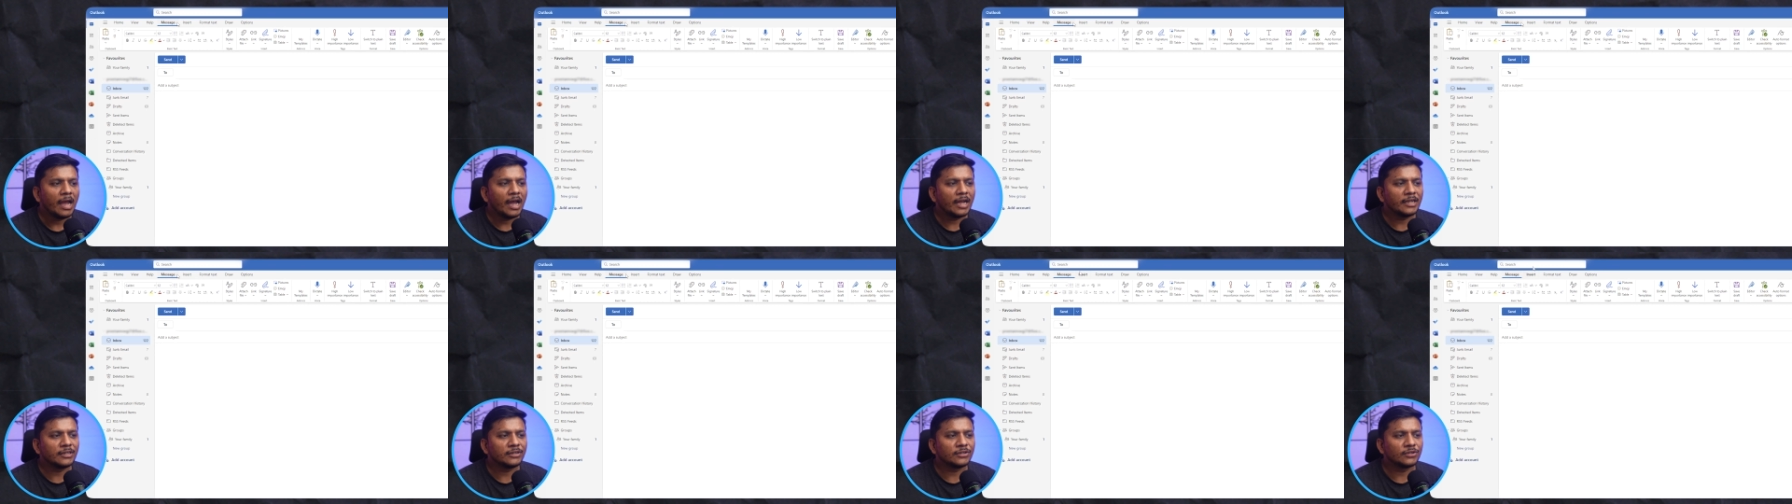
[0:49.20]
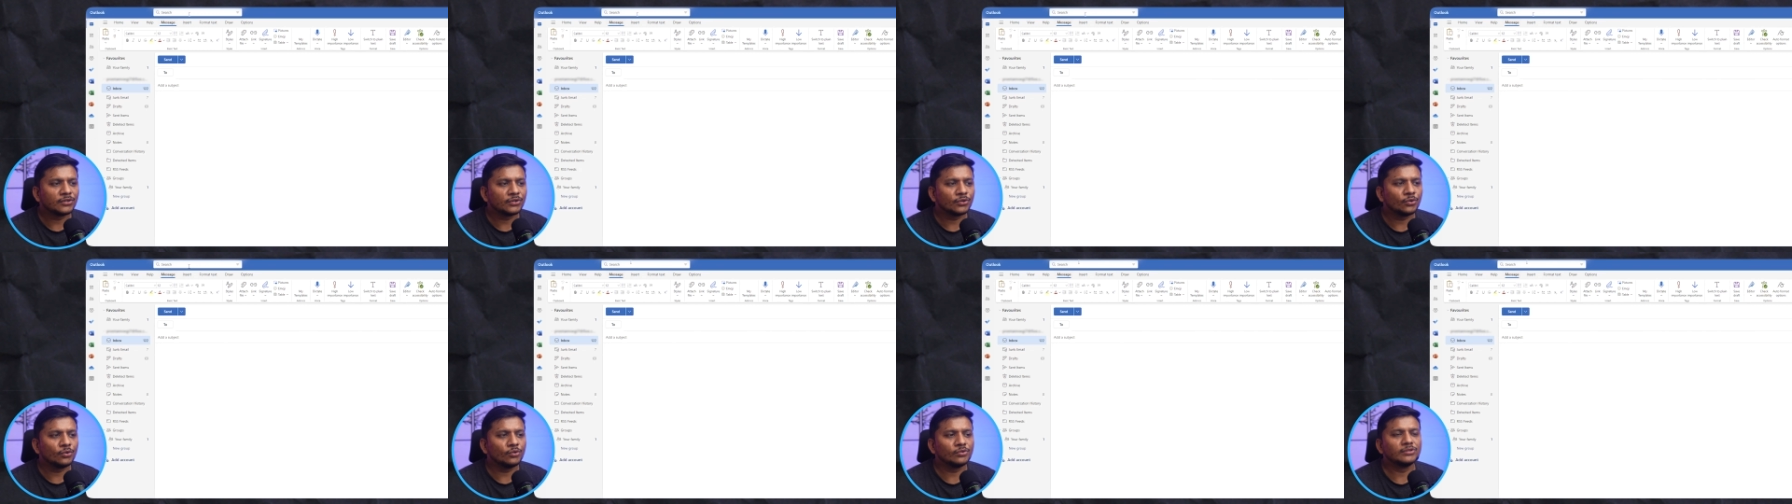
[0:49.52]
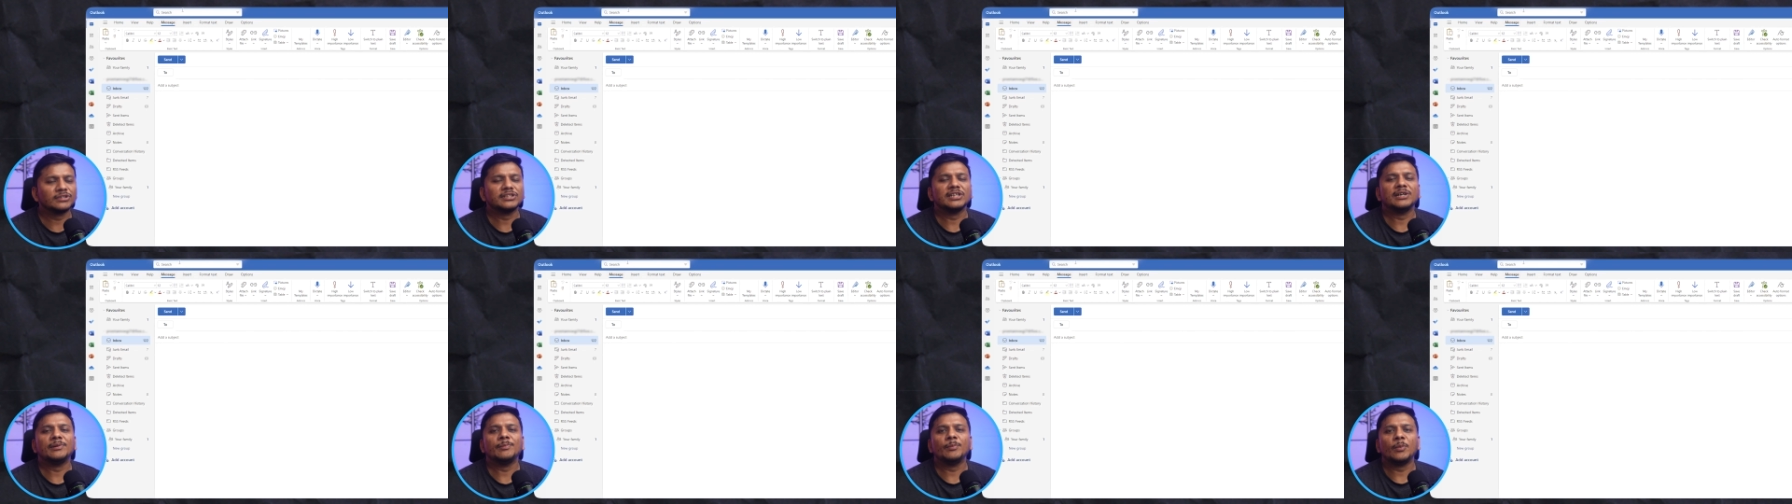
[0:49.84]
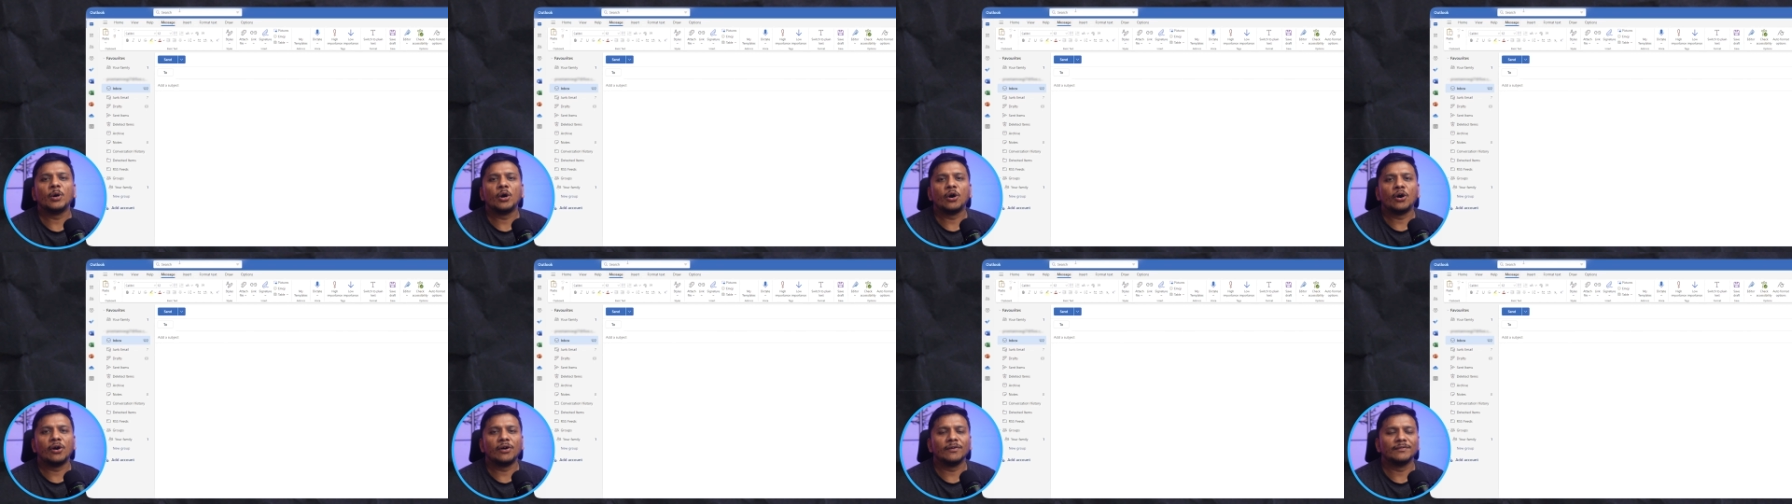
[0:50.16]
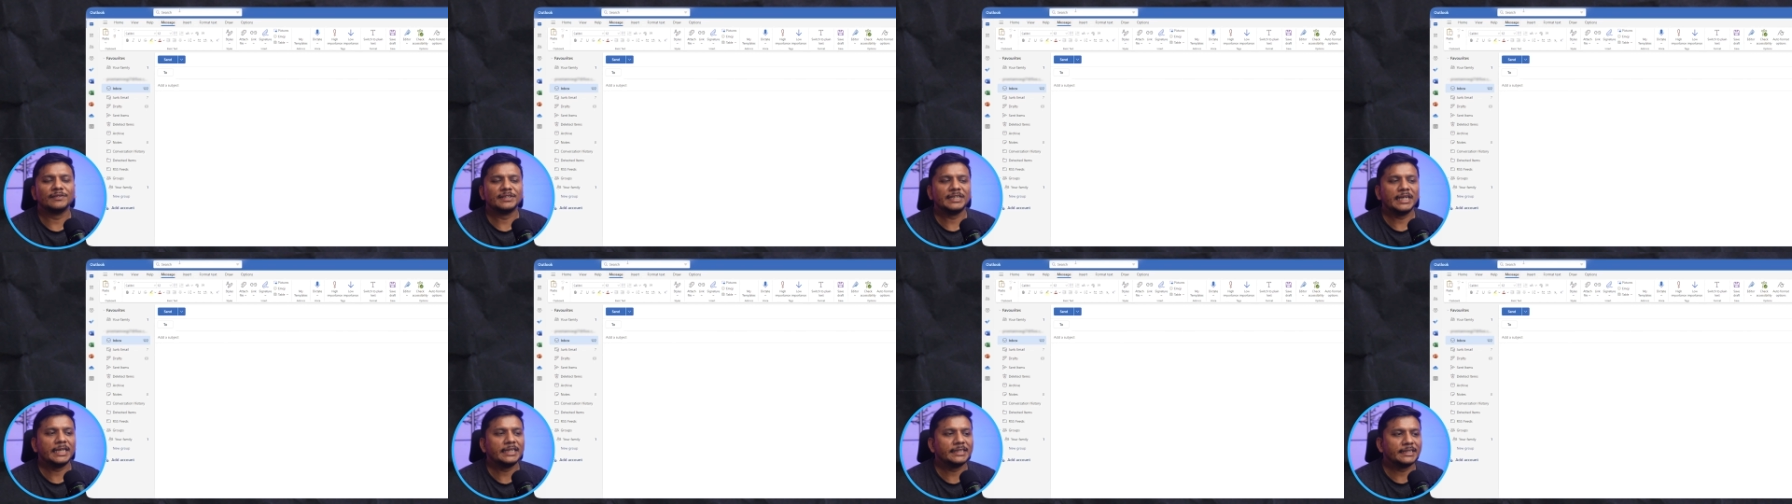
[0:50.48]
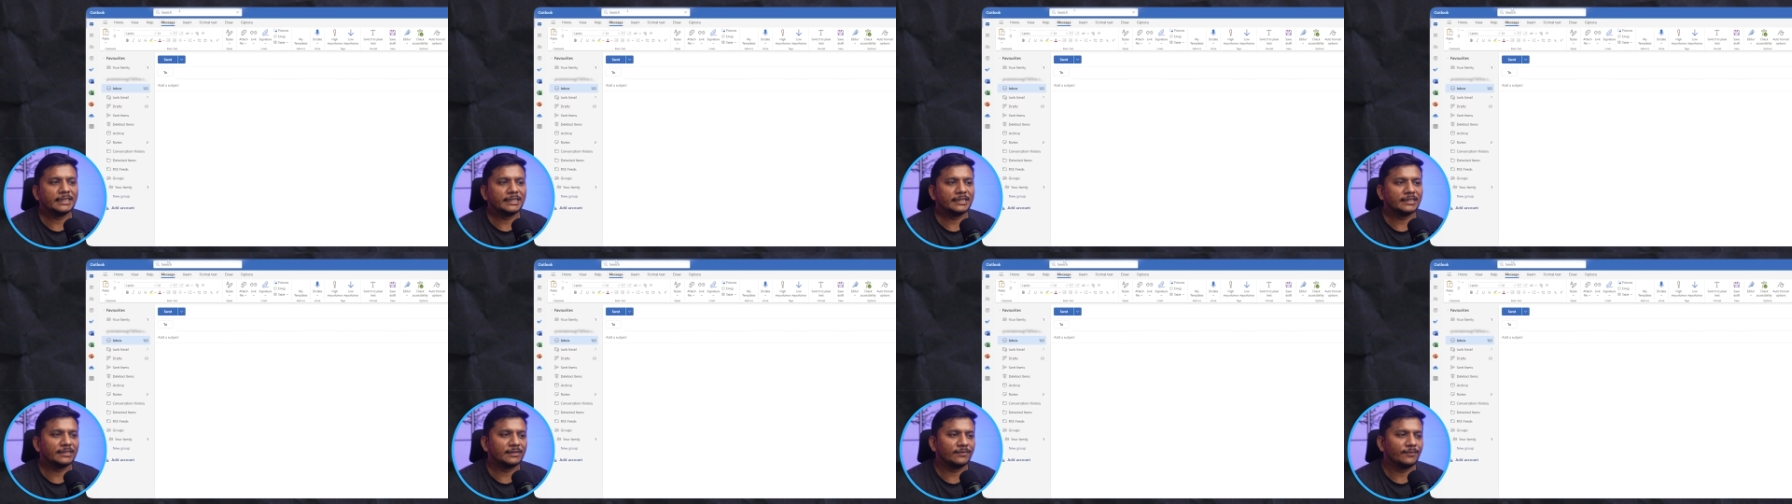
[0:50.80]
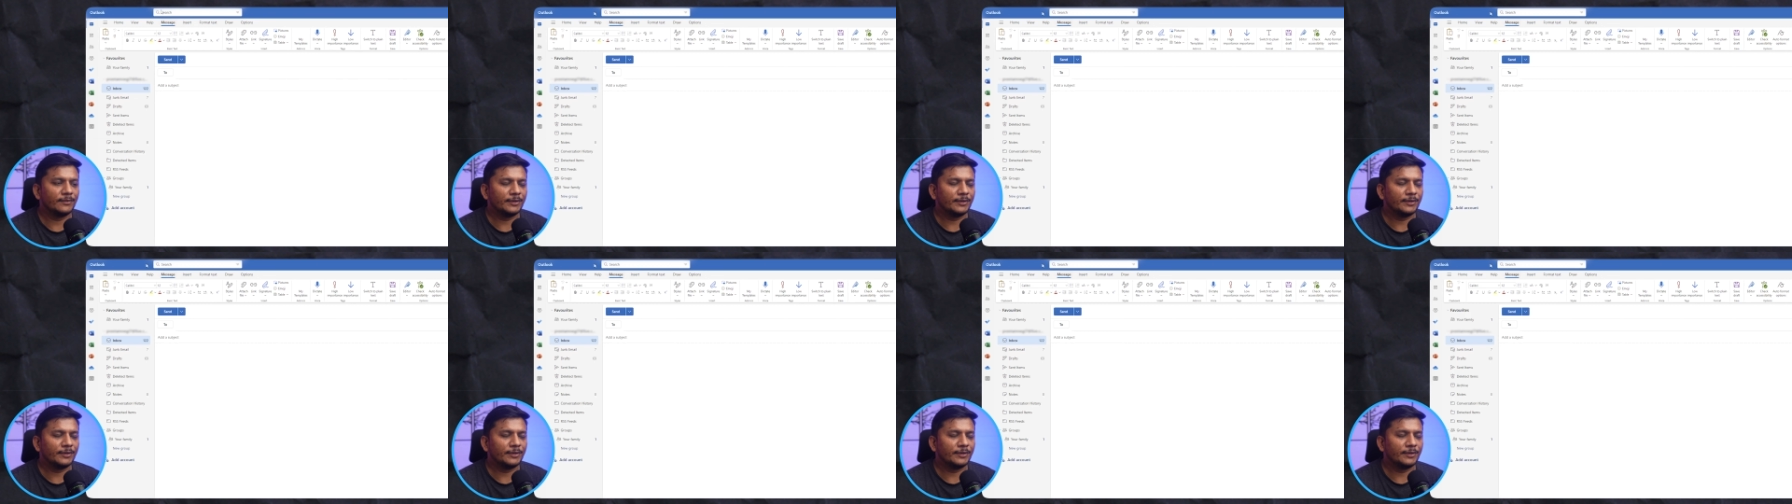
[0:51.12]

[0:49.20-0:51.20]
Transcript: and so some of settings.